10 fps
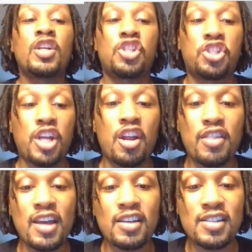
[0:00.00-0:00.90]
Share
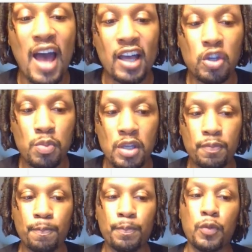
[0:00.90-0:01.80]
that document
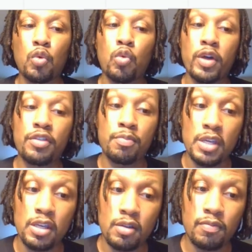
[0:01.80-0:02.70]
with
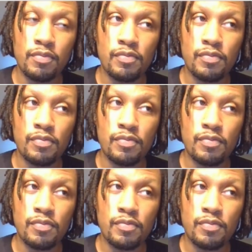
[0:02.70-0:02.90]
me,